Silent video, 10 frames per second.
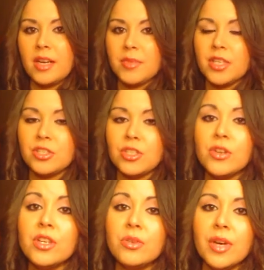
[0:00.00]
I'm going to show
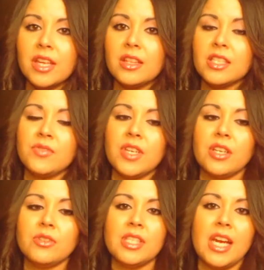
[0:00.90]
you in this
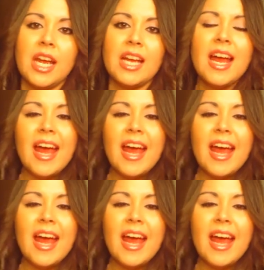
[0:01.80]
video today.